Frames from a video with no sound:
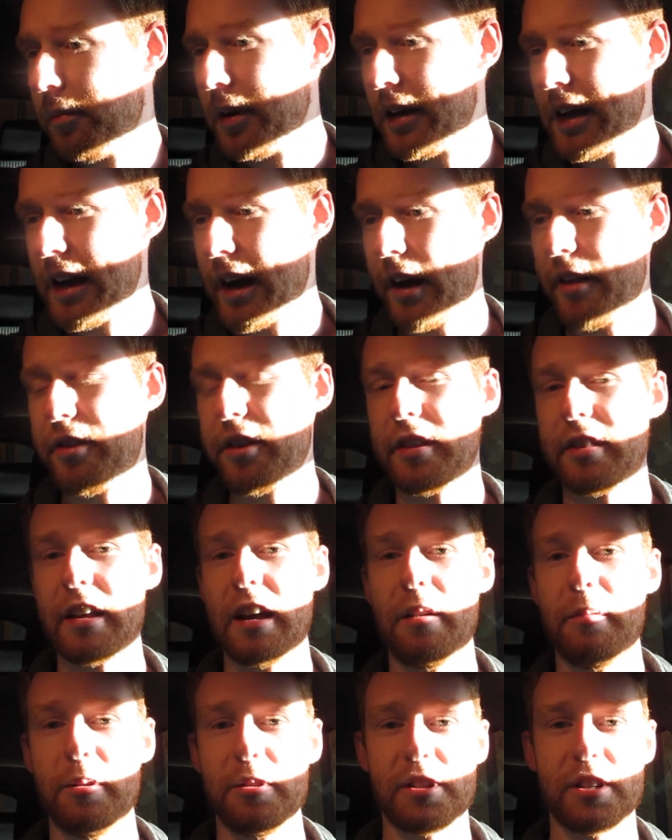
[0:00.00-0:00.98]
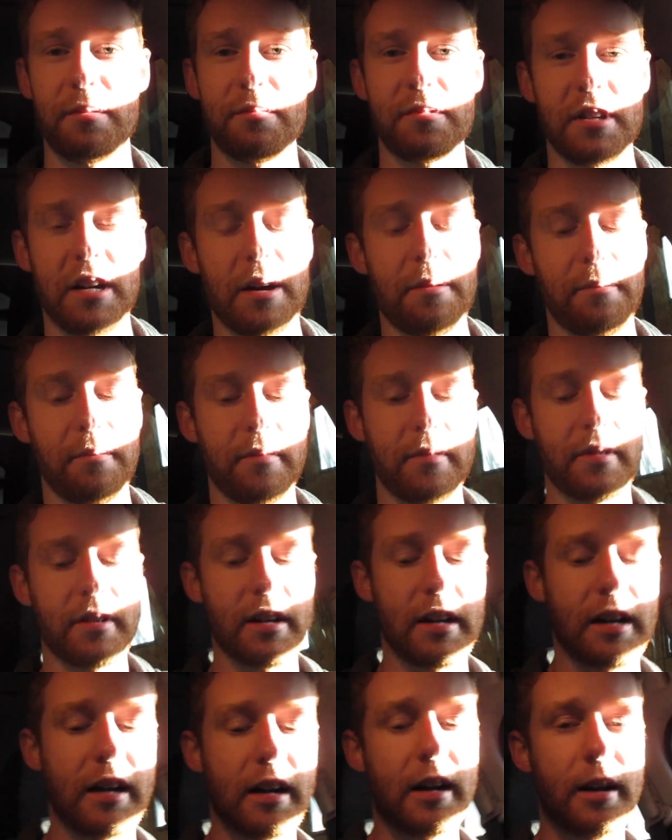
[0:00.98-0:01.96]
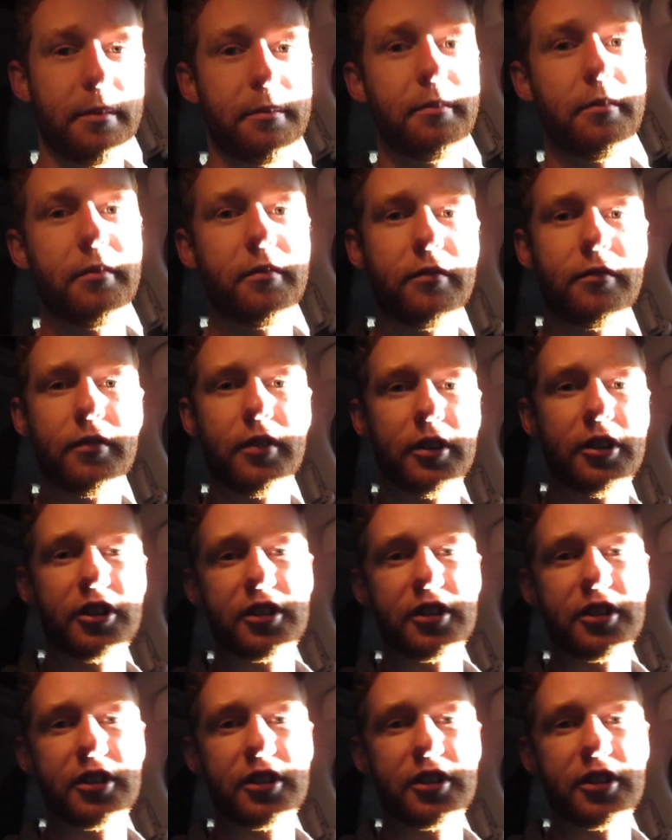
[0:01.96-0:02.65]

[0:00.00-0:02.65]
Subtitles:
yeah, I think that about sums it up for